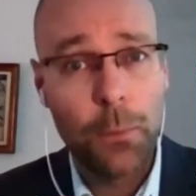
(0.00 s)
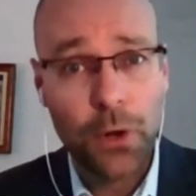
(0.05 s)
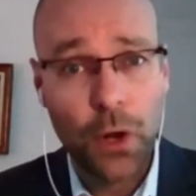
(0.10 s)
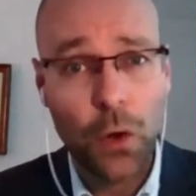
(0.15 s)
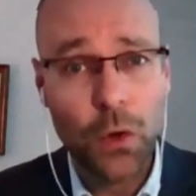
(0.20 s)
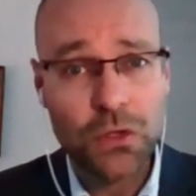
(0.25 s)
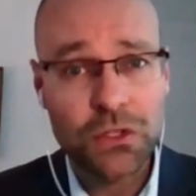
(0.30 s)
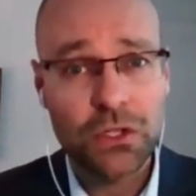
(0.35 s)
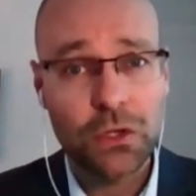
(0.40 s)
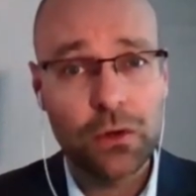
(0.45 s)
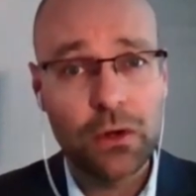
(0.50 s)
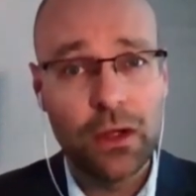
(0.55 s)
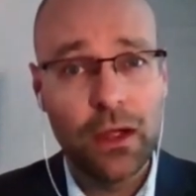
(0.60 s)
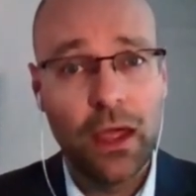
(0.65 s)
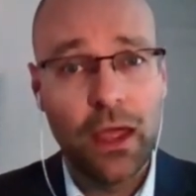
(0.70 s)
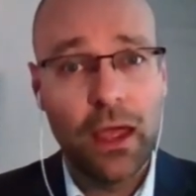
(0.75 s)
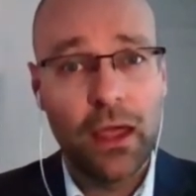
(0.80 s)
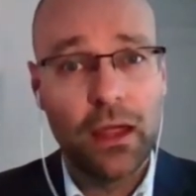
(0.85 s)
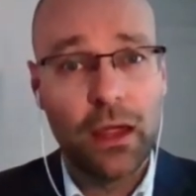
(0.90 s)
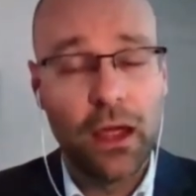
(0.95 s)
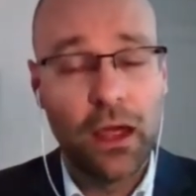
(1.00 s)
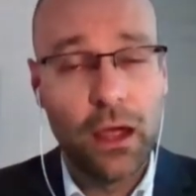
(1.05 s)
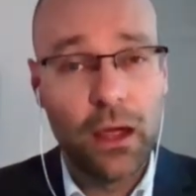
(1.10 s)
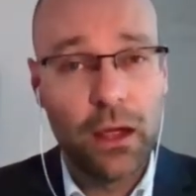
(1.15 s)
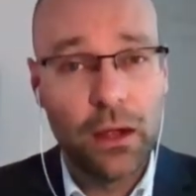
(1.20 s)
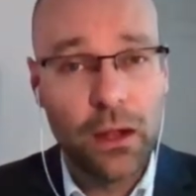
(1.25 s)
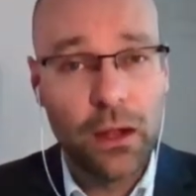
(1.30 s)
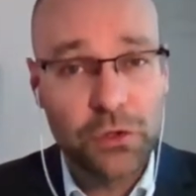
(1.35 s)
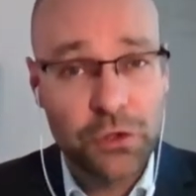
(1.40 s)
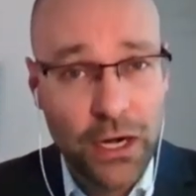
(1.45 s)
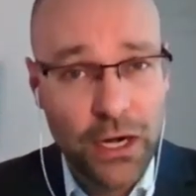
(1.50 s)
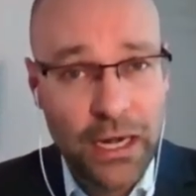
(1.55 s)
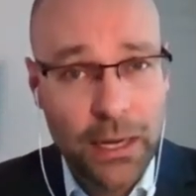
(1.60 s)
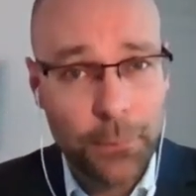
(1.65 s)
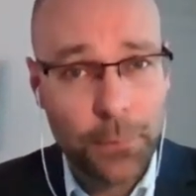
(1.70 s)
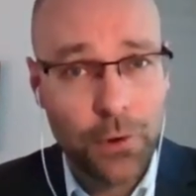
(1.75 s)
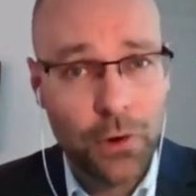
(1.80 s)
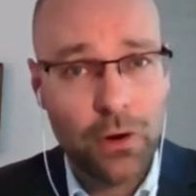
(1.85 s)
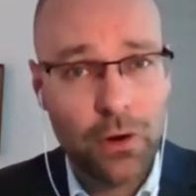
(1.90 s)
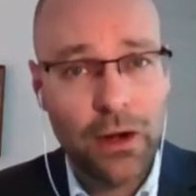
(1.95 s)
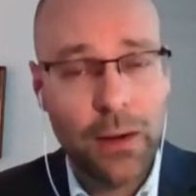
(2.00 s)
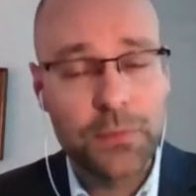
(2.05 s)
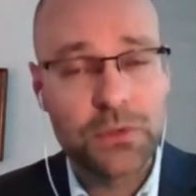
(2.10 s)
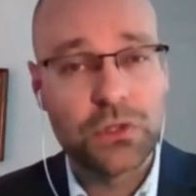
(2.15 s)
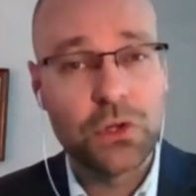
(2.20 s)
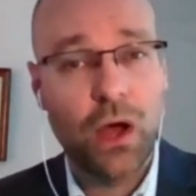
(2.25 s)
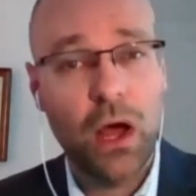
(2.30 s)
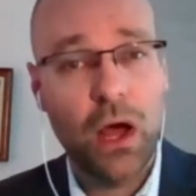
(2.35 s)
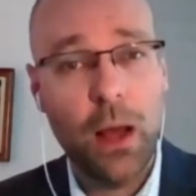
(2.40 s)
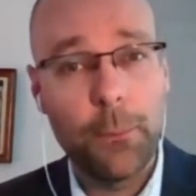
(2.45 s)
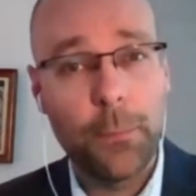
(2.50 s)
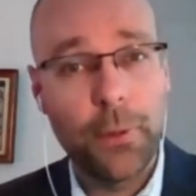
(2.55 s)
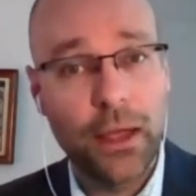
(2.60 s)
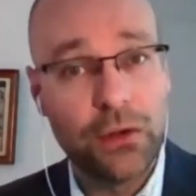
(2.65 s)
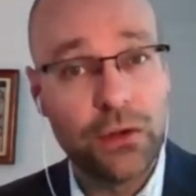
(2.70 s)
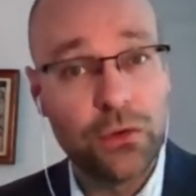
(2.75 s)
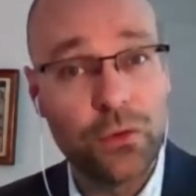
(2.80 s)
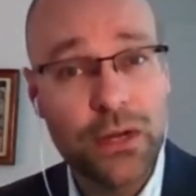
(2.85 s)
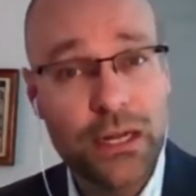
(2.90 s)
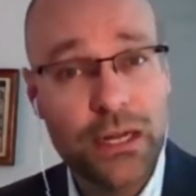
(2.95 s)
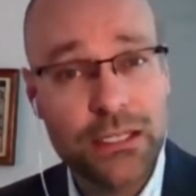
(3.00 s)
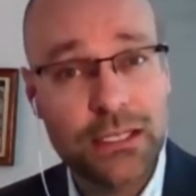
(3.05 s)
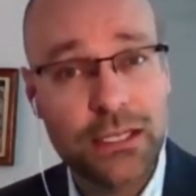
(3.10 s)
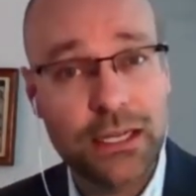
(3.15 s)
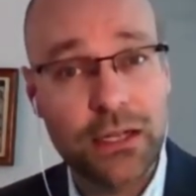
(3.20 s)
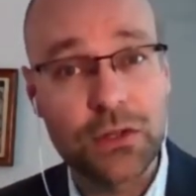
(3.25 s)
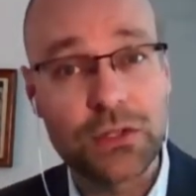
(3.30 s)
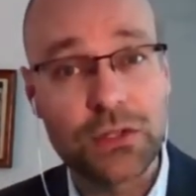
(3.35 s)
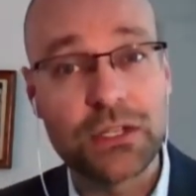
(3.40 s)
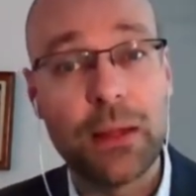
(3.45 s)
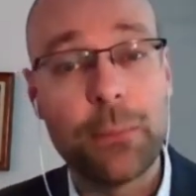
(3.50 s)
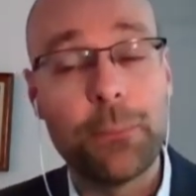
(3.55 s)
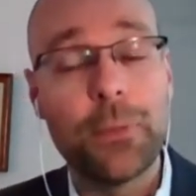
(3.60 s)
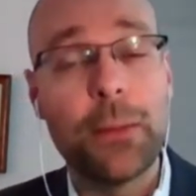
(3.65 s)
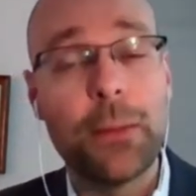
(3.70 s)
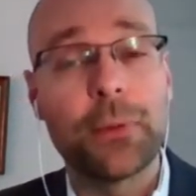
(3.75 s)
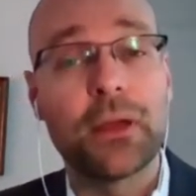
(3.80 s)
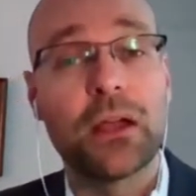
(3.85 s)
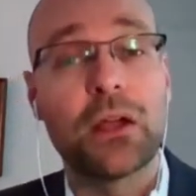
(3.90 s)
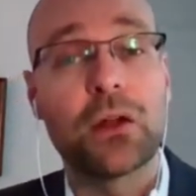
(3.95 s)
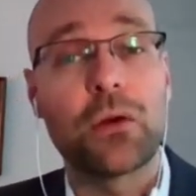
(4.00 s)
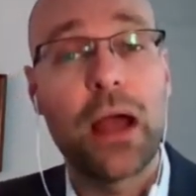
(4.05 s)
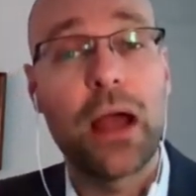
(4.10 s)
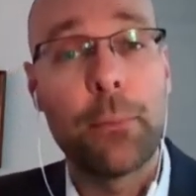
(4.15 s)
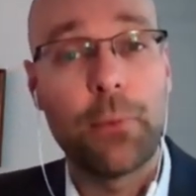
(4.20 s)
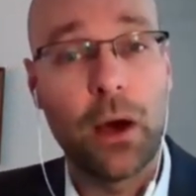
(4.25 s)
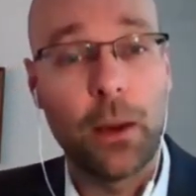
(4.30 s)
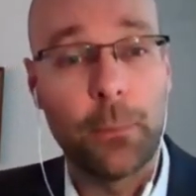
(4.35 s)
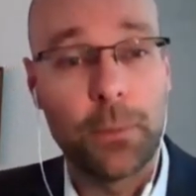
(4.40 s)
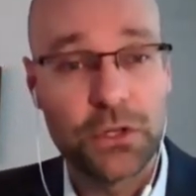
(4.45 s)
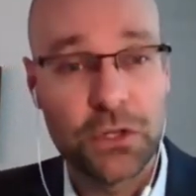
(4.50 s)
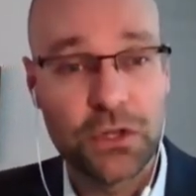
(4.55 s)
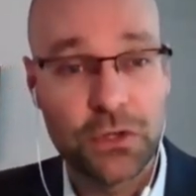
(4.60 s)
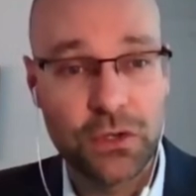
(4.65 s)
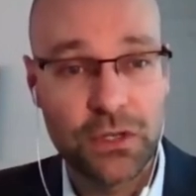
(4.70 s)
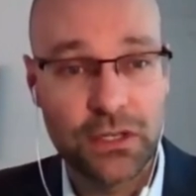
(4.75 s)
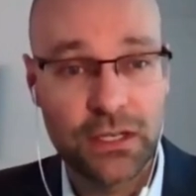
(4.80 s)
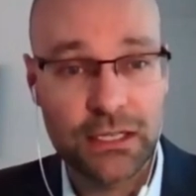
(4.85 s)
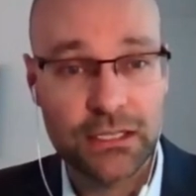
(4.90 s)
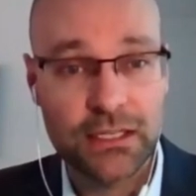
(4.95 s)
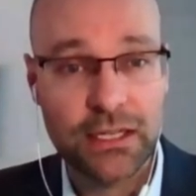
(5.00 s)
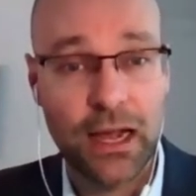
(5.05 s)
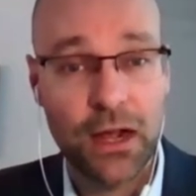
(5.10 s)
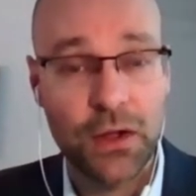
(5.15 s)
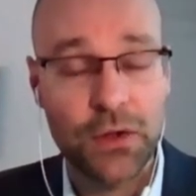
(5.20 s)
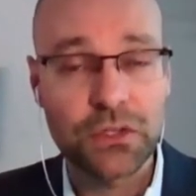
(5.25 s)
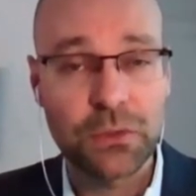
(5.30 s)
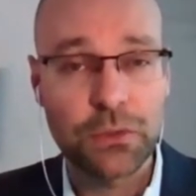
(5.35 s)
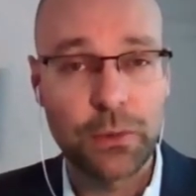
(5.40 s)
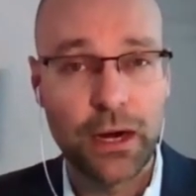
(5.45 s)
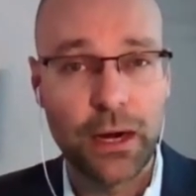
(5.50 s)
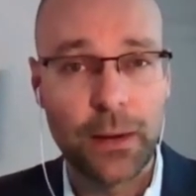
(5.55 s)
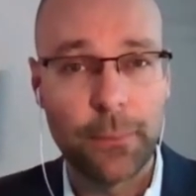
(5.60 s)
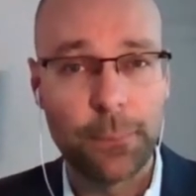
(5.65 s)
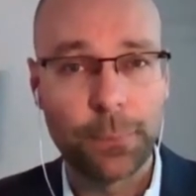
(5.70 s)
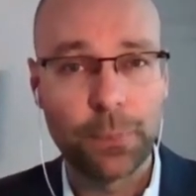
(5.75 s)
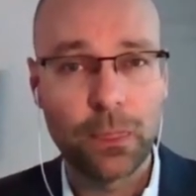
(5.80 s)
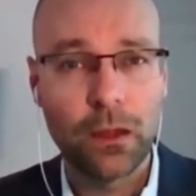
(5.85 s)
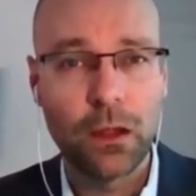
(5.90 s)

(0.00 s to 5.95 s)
but also training programs to up and reskill so that people can grab opportunities elsewhere.